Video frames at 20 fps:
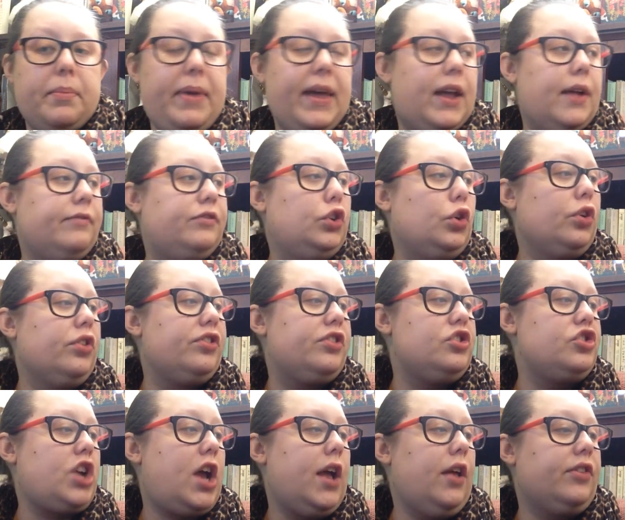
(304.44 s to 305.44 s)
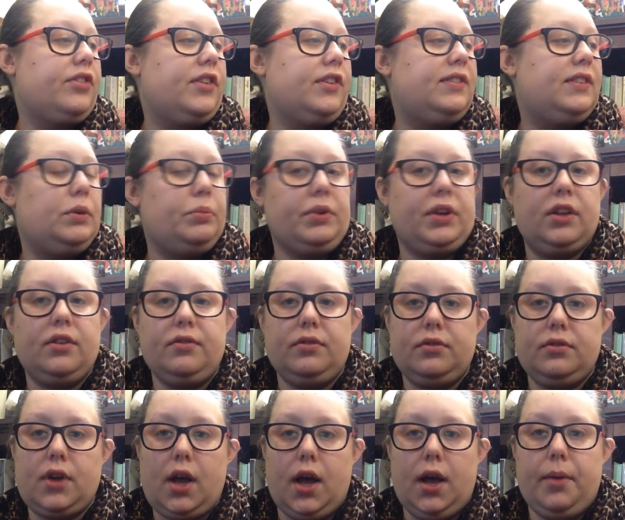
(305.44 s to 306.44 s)
to pick up Florence and Giles because someone
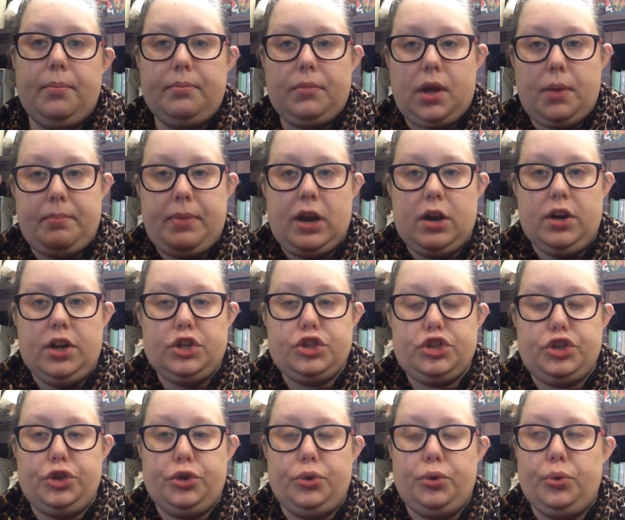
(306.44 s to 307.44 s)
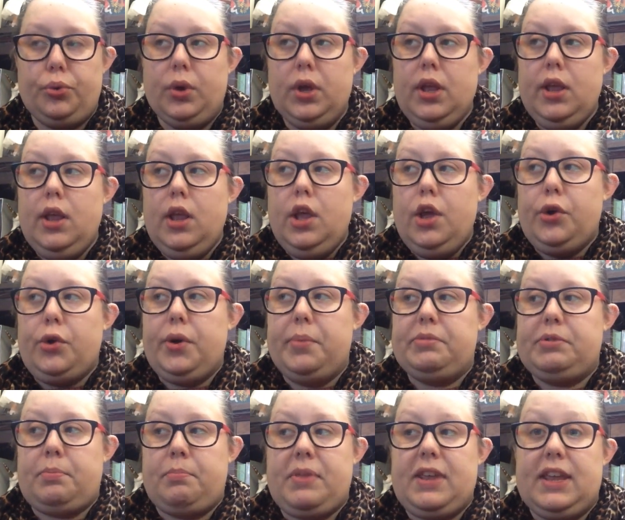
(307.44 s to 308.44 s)
compared it to
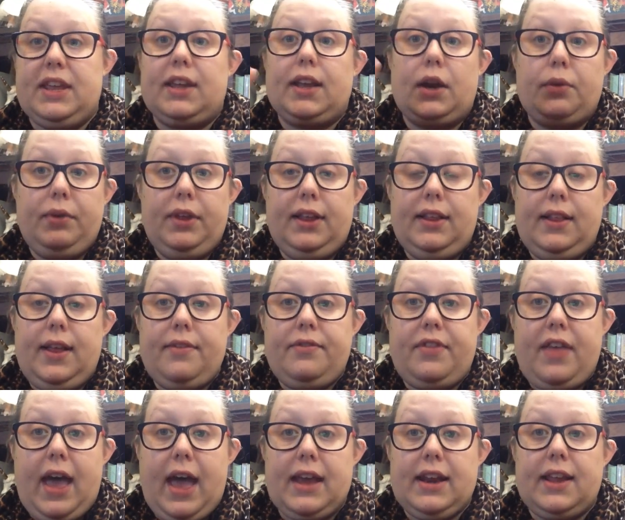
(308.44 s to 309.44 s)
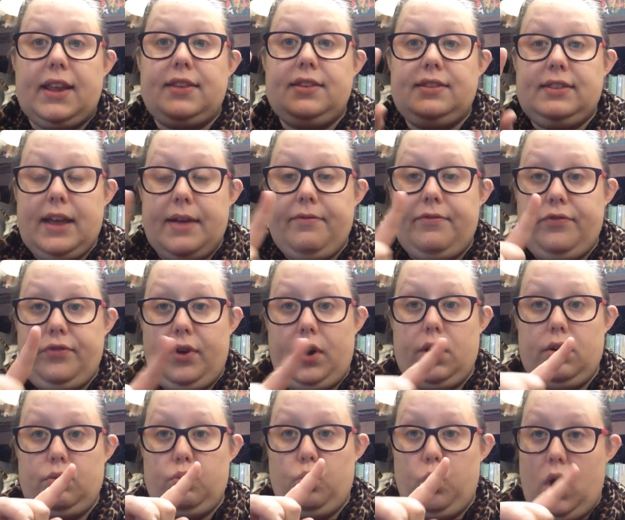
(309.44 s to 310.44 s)
Crimson Peak. And I really love that, except
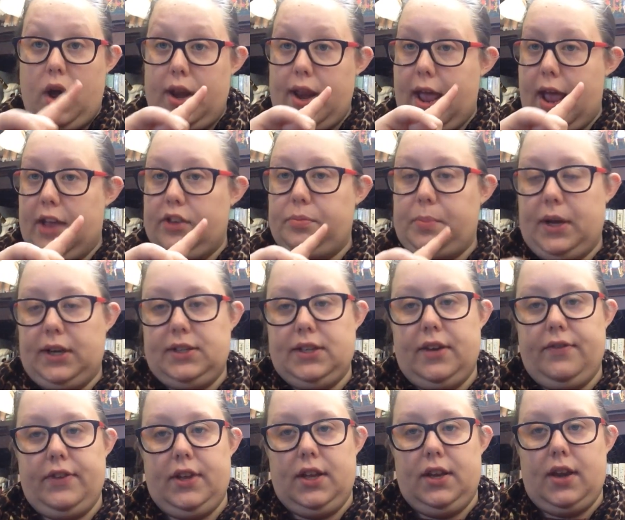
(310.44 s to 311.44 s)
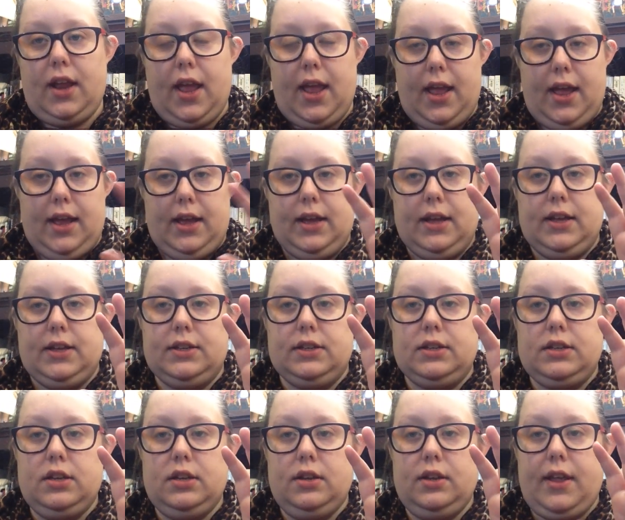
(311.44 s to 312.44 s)
for one aspect of it.
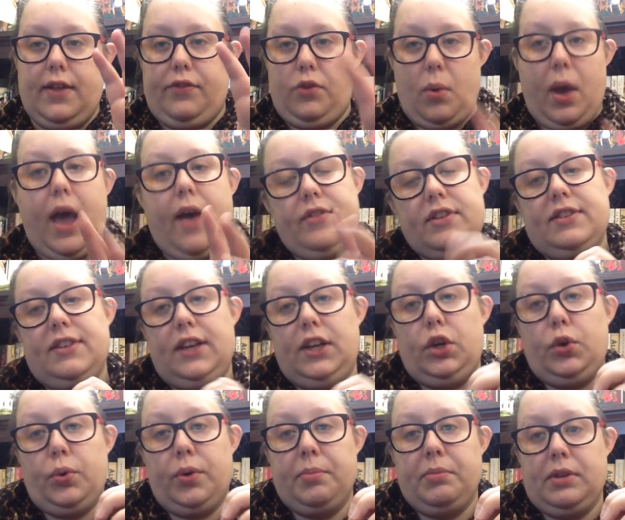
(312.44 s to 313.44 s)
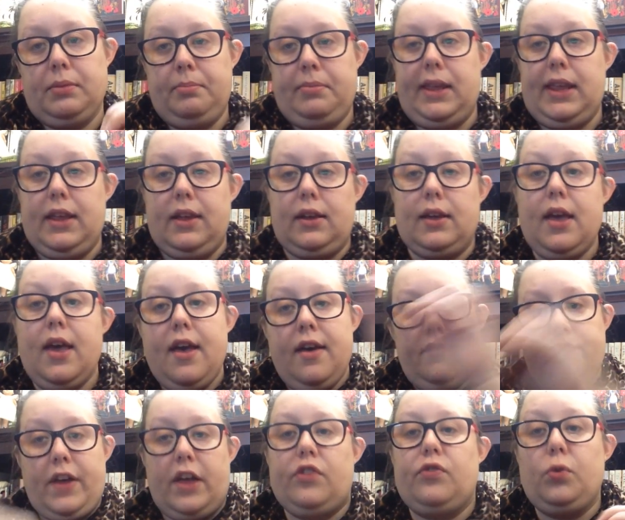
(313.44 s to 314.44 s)
And if you haven't seen Crimson Peak,
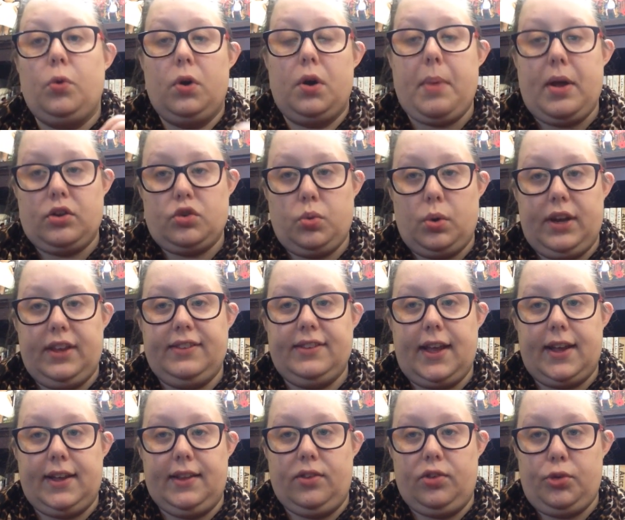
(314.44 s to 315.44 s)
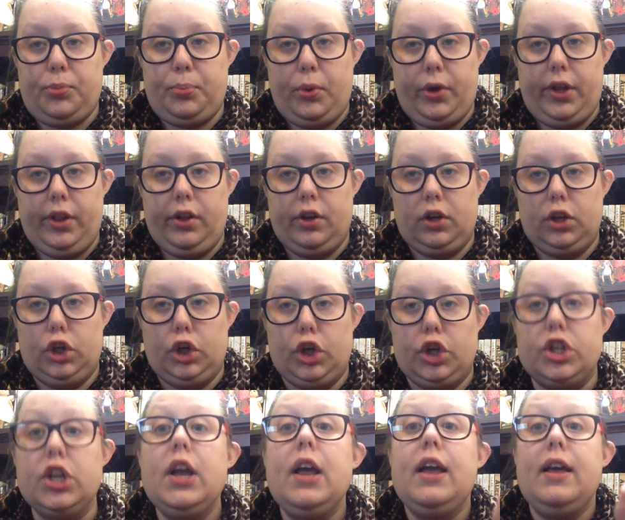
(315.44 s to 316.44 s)
fast forward about 20 seconds. Spoiler
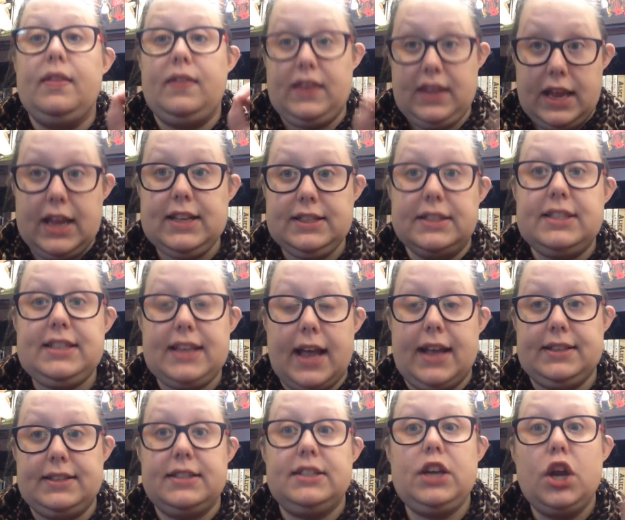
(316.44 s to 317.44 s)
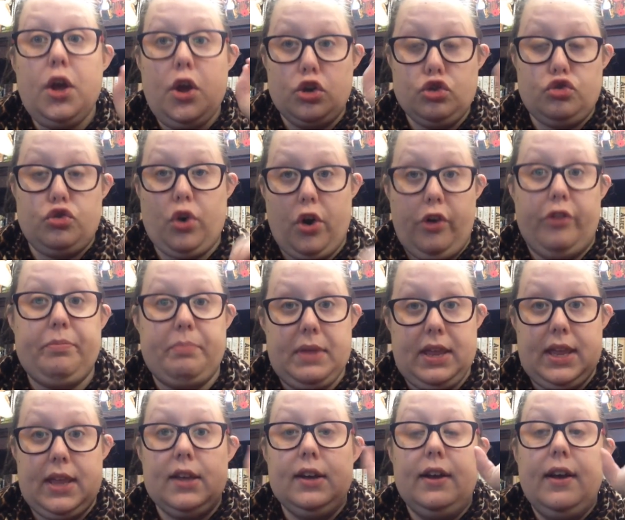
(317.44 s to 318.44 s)
alert. The incest drove
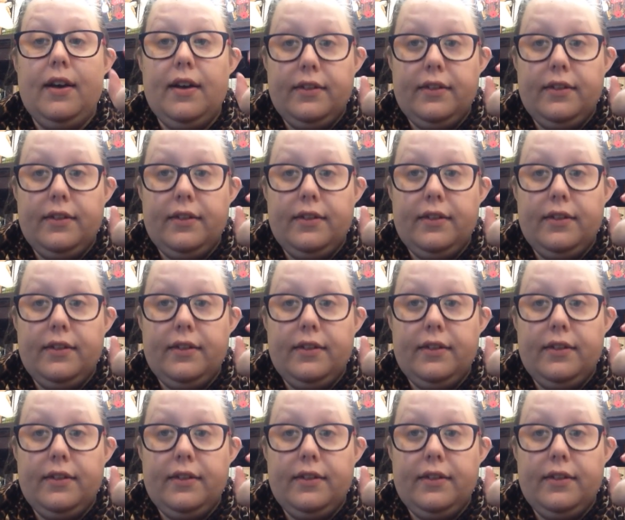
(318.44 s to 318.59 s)
me